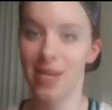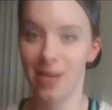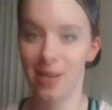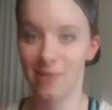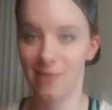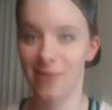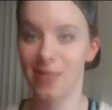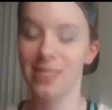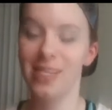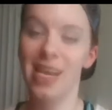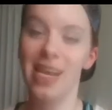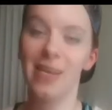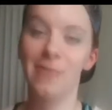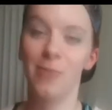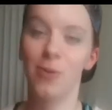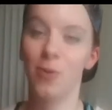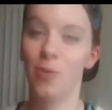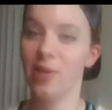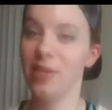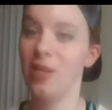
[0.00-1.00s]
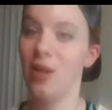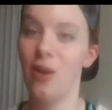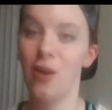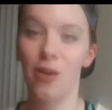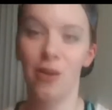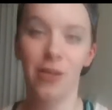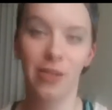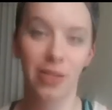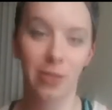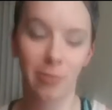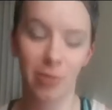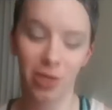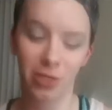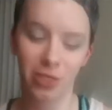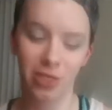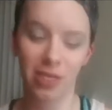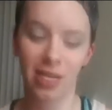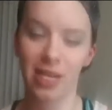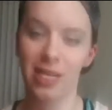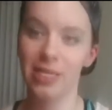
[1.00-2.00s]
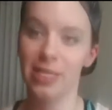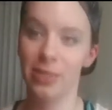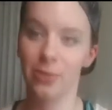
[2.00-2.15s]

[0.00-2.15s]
covered table with all their merchandise.